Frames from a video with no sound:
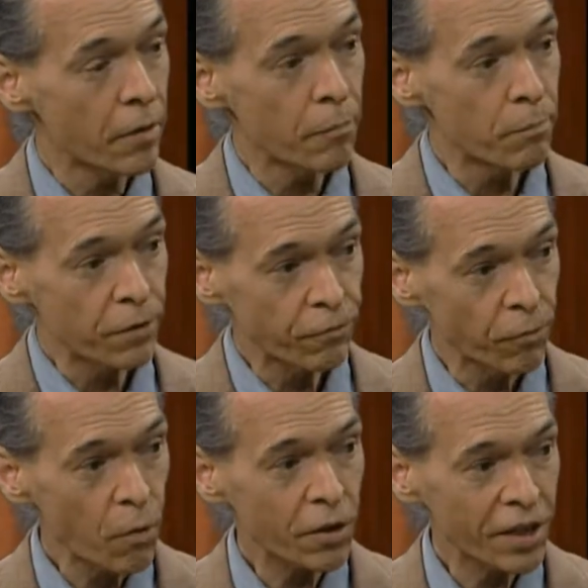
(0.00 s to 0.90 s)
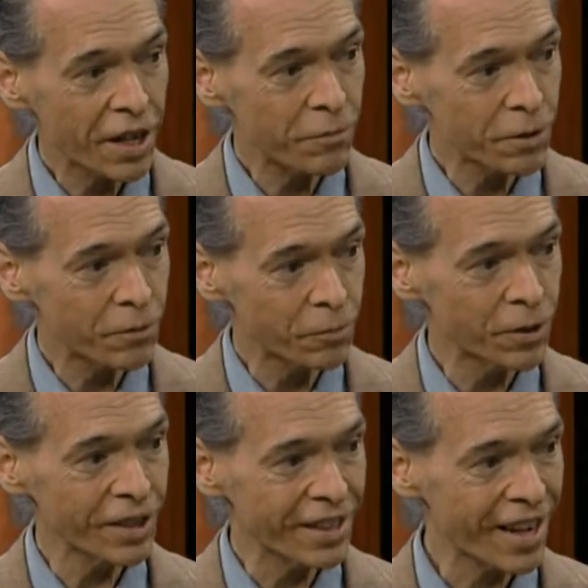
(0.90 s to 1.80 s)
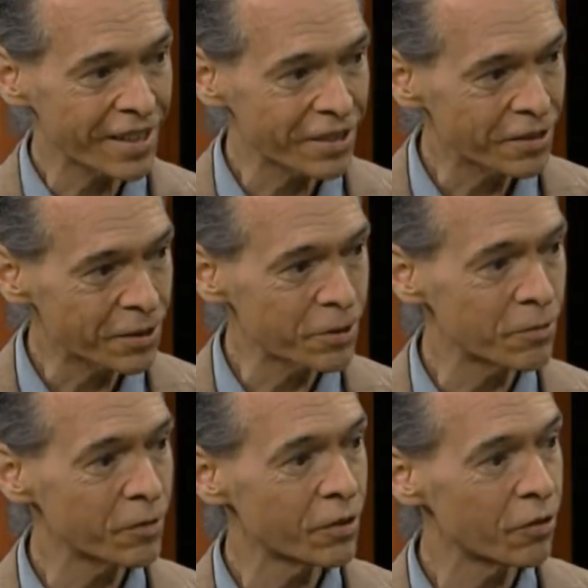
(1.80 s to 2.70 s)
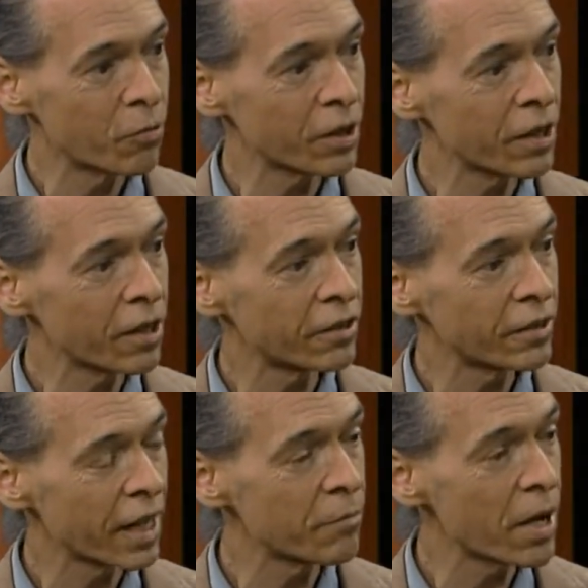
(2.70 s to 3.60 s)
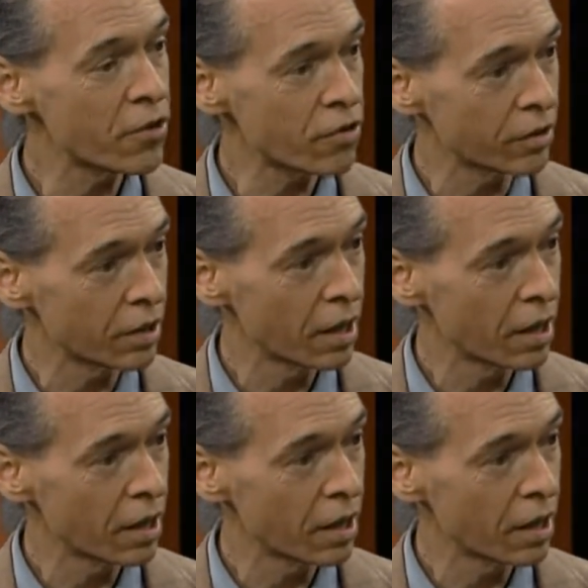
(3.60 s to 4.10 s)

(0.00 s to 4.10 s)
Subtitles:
before they ever really get to working on animation.